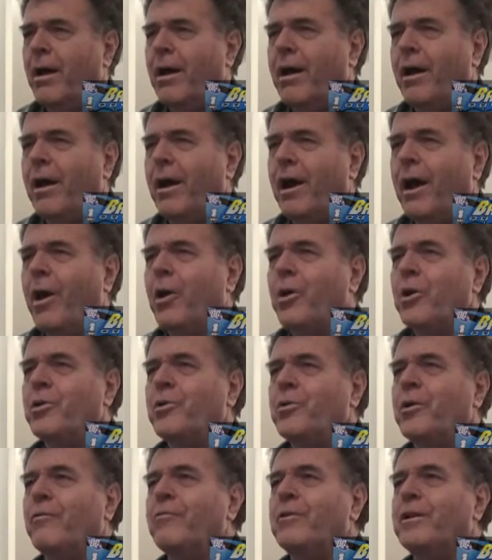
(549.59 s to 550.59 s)
how
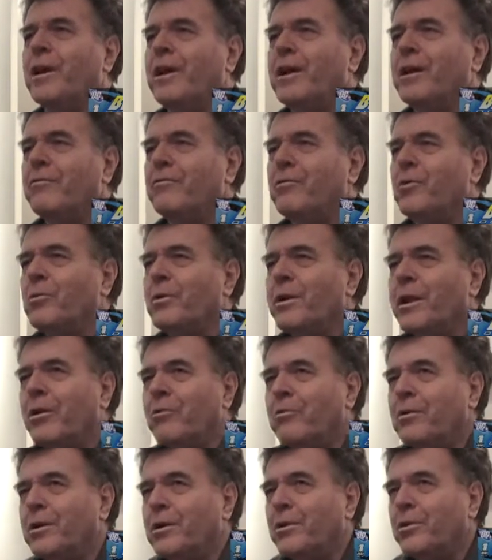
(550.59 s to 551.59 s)
could you have a negative view
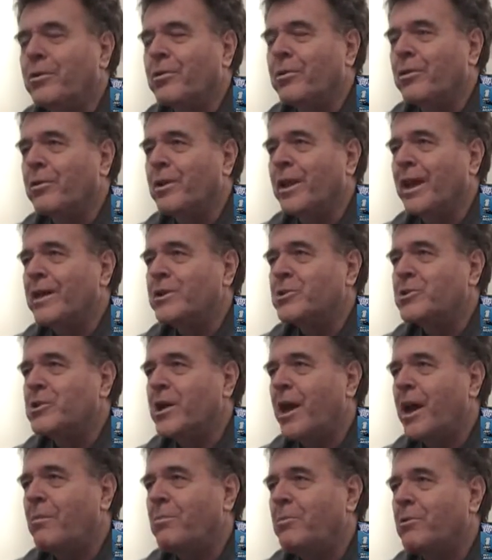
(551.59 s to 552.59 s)
without reading the last
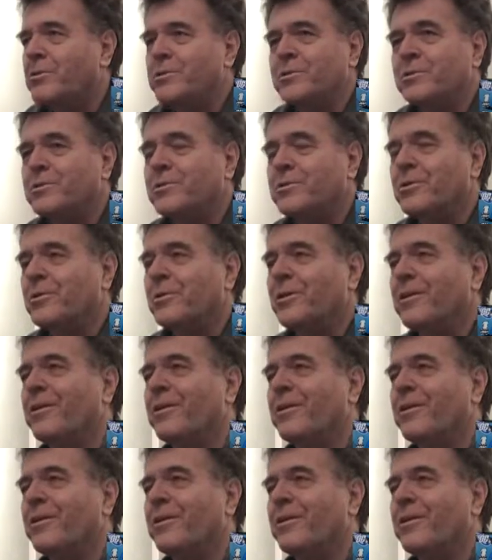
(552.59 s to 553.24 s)
chapters?